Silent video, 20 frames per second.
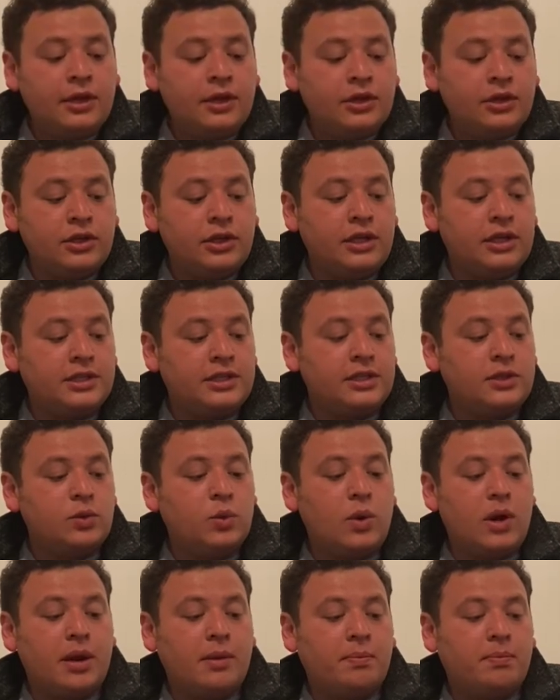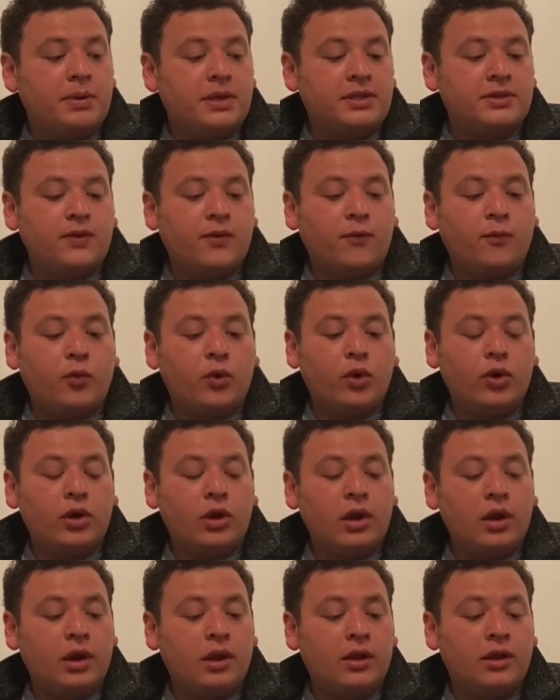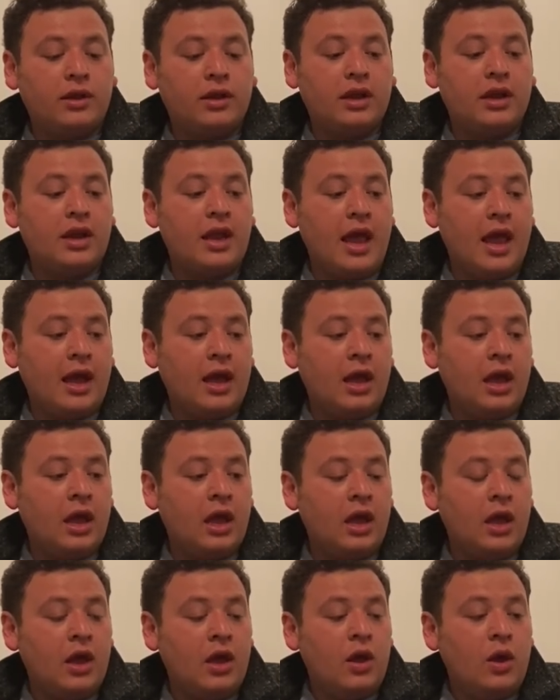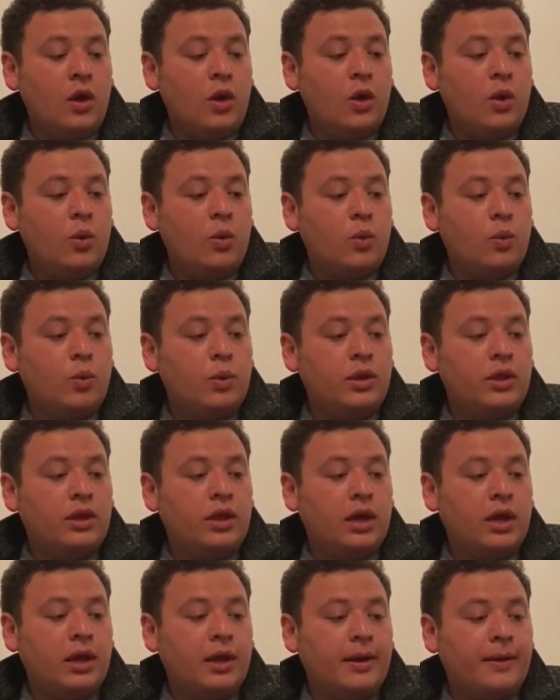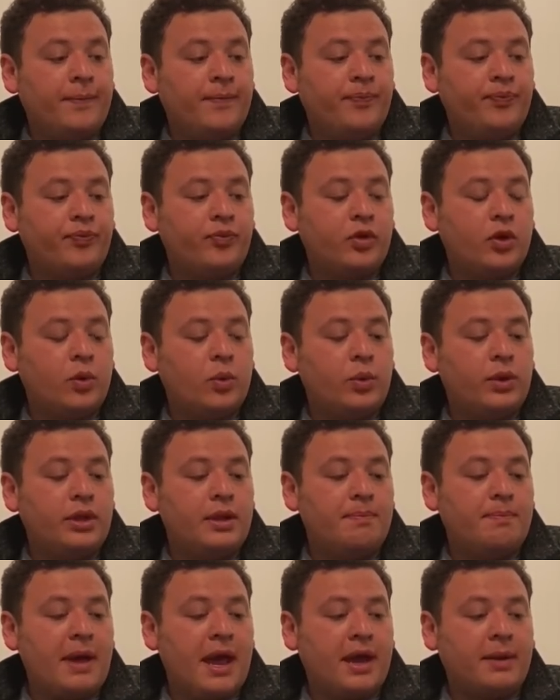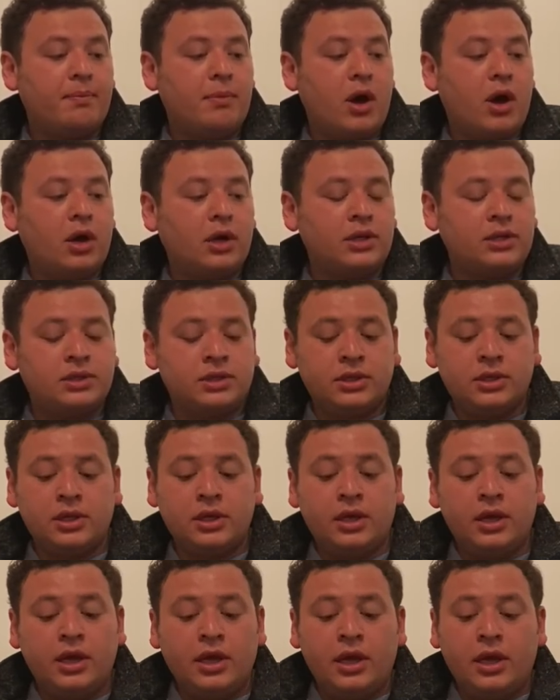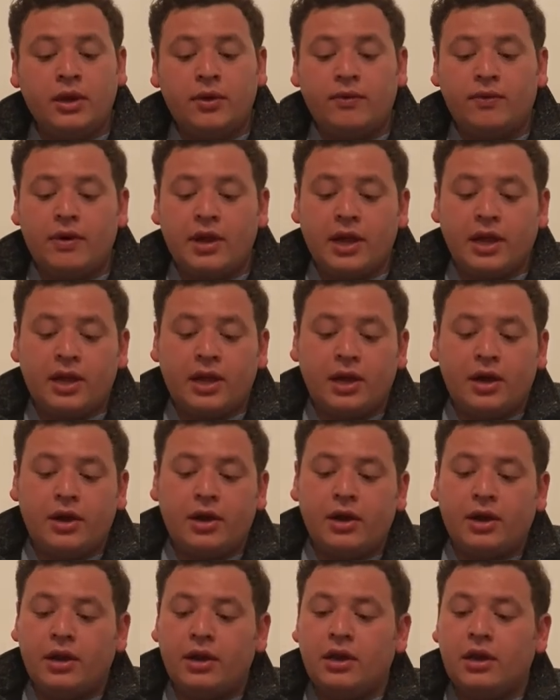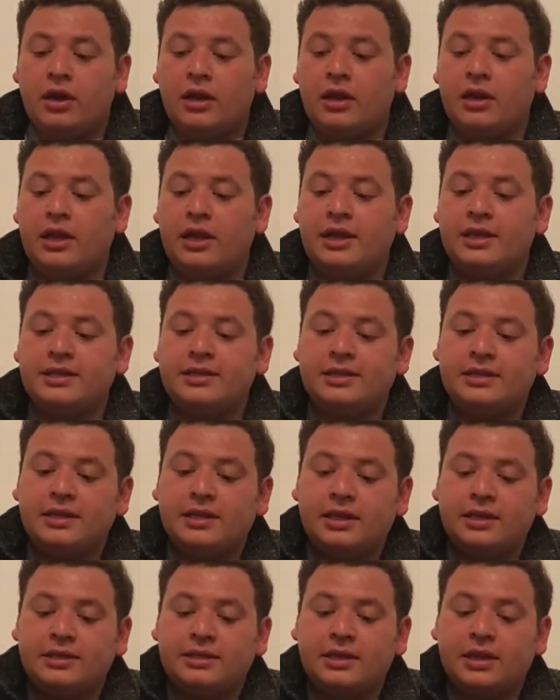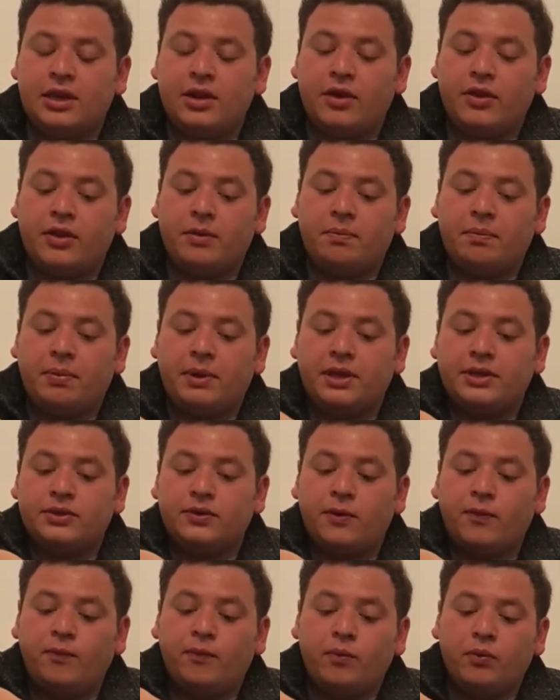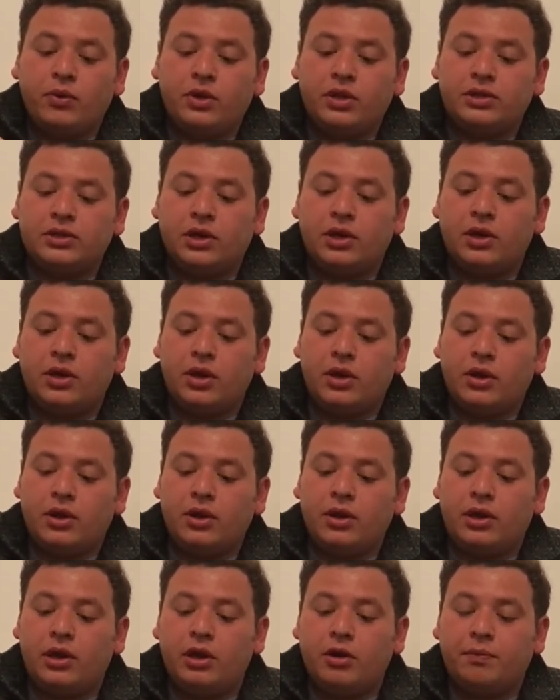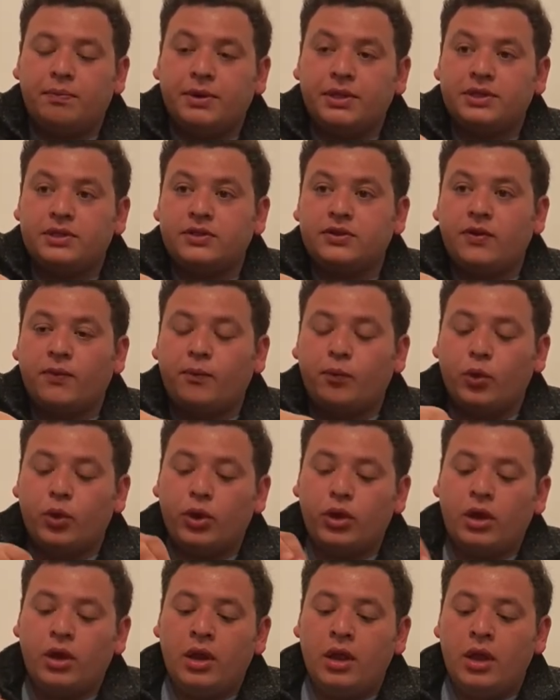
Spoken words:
This is one piece of wood, the neck with the back box right here. These are another little pieces of wood.